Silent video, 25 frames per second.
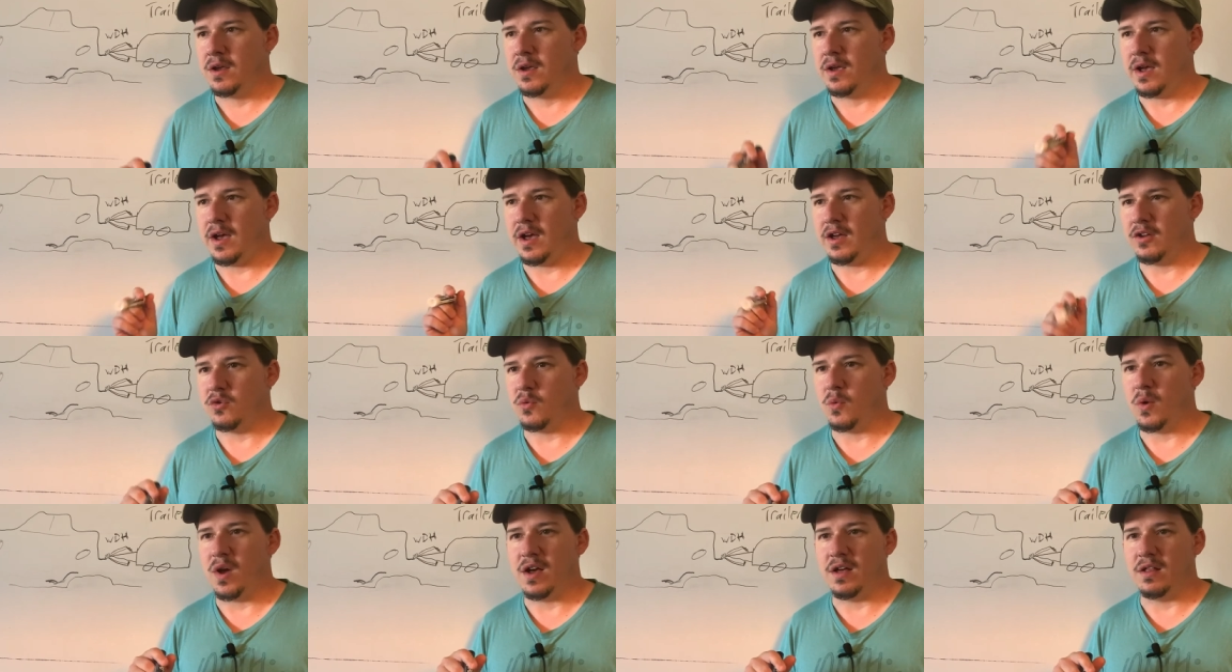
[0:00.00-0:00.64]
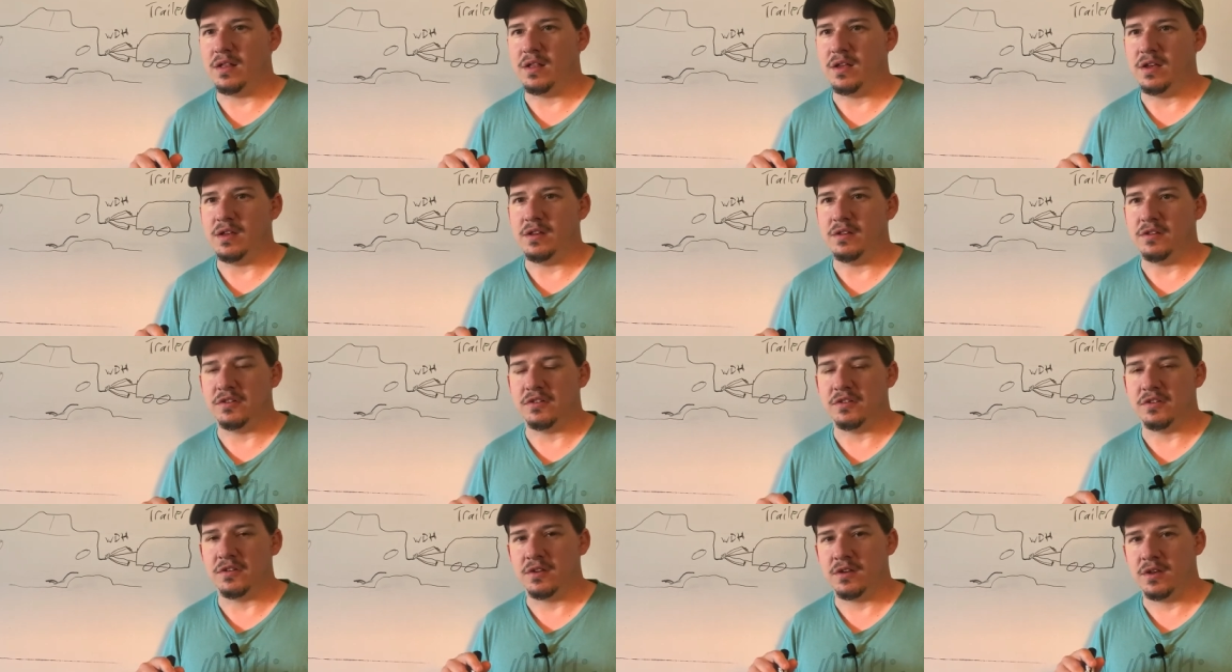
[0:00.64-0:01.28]
as well
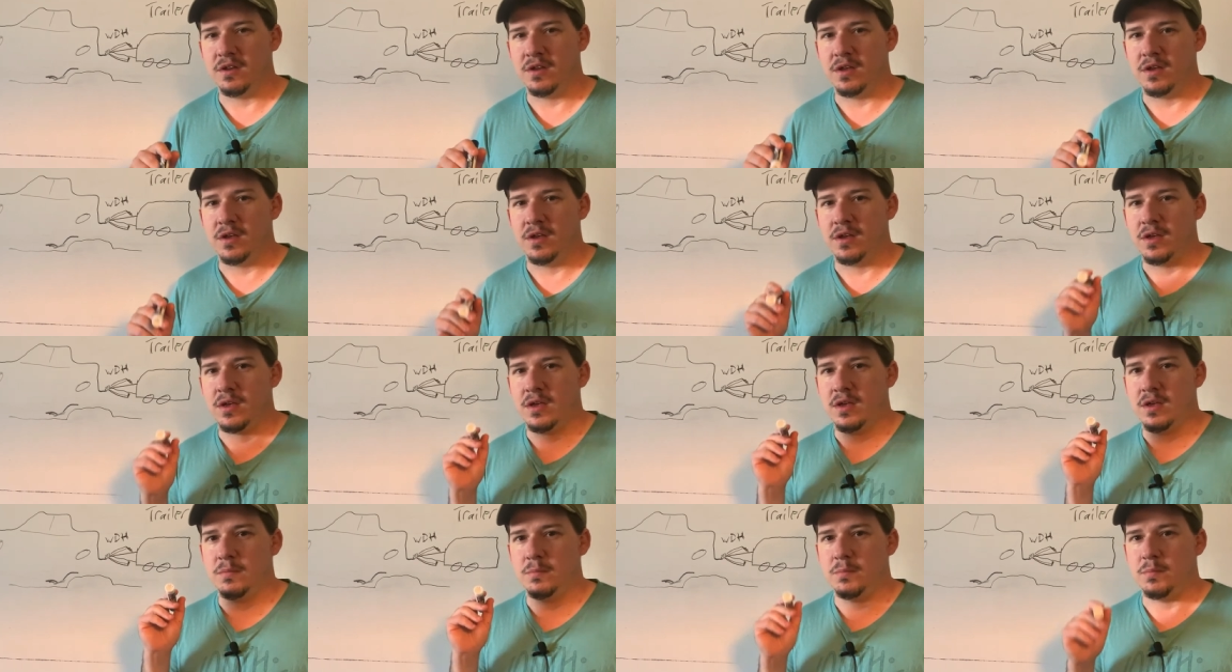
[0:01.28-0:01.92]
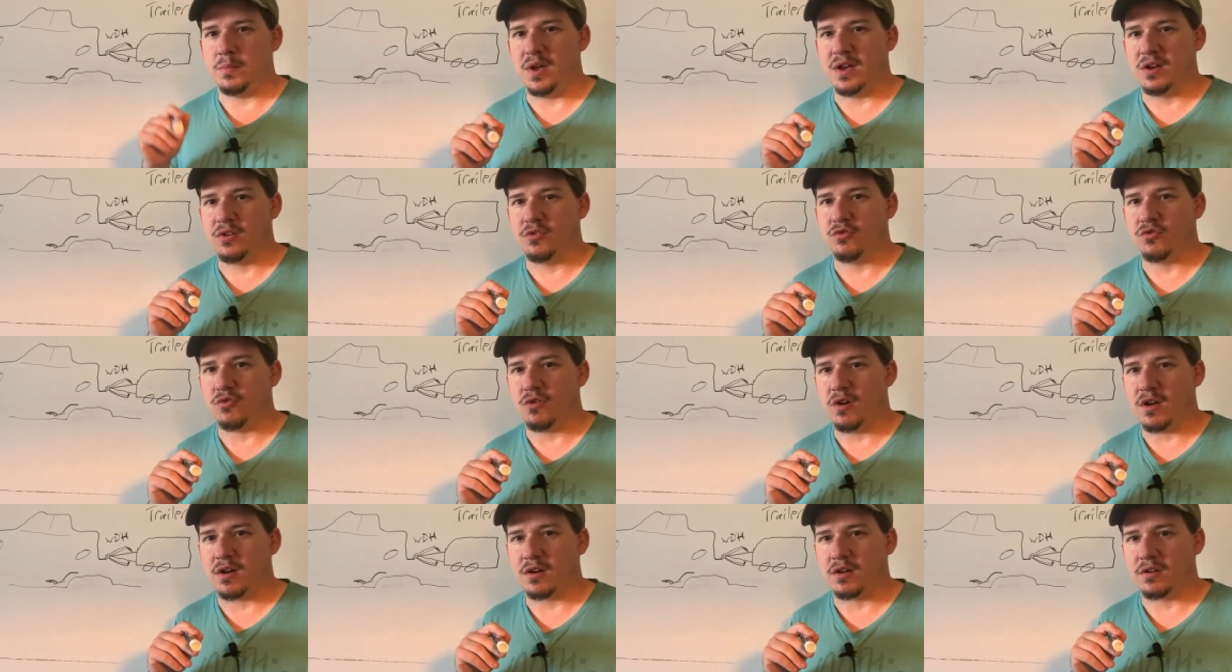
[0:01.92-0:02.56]
as Big
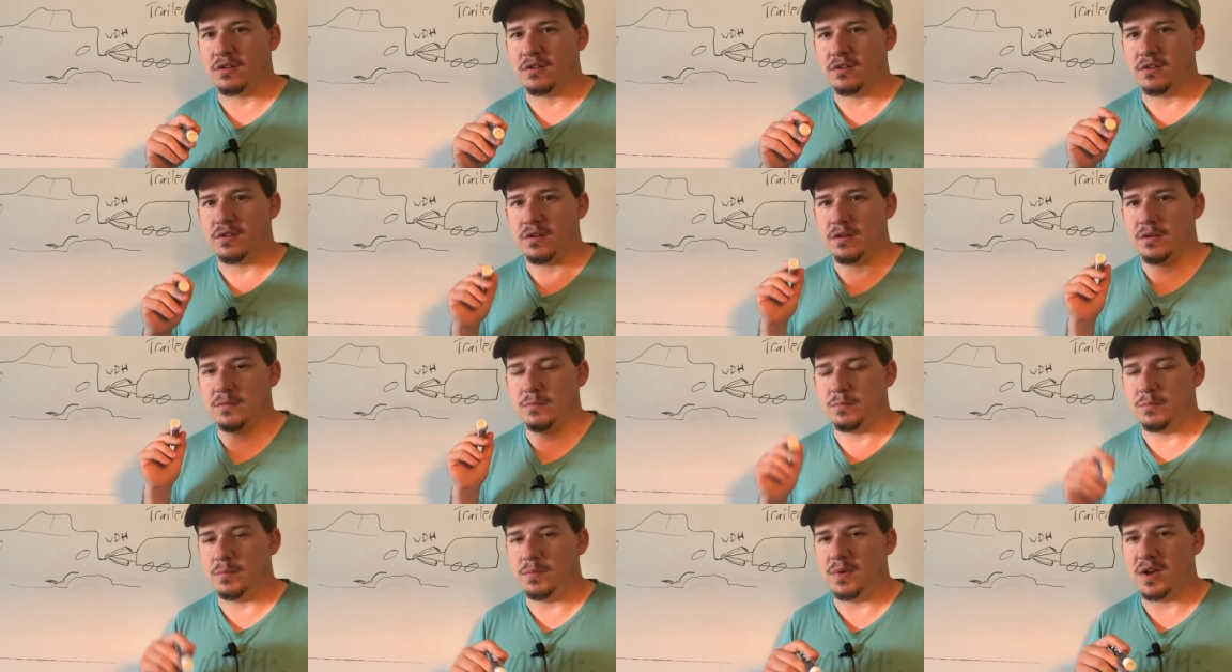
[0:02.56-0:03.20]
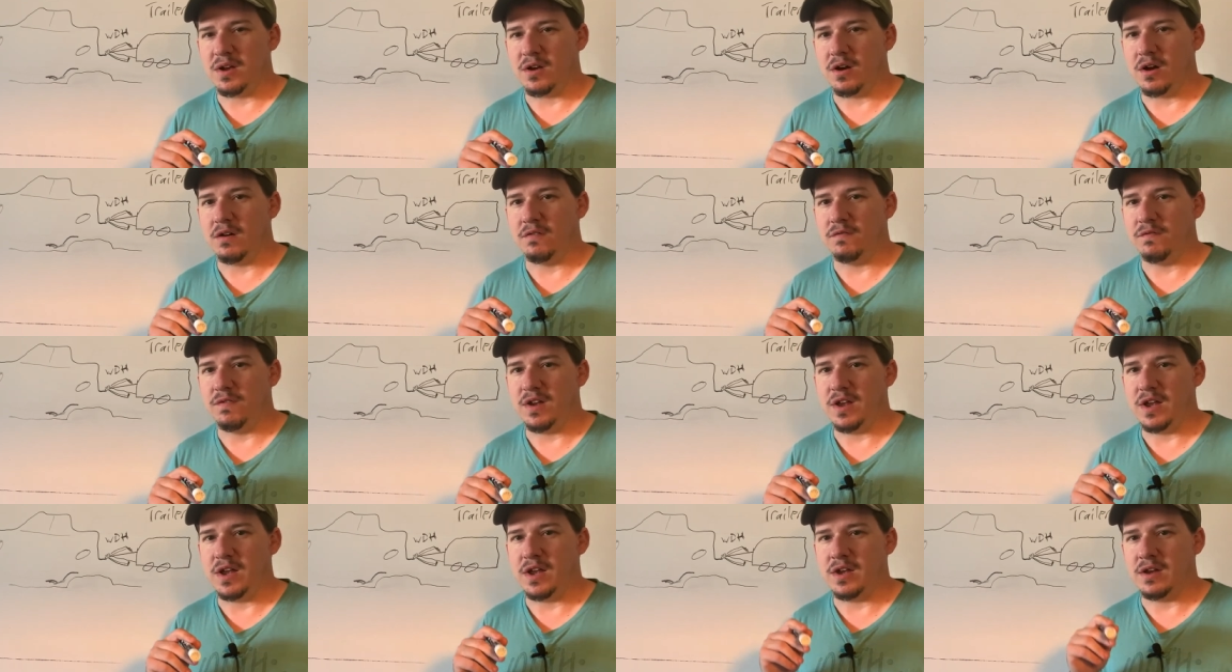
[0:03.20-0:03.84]
Trucks, Big
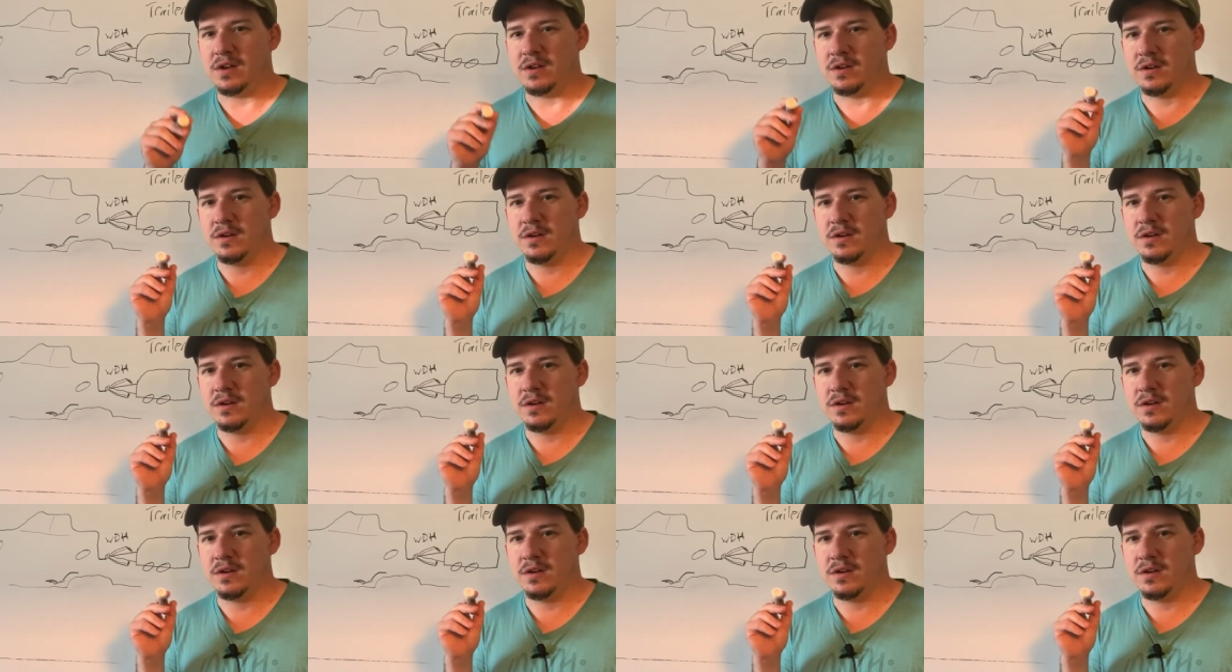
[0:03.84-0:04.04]
RV,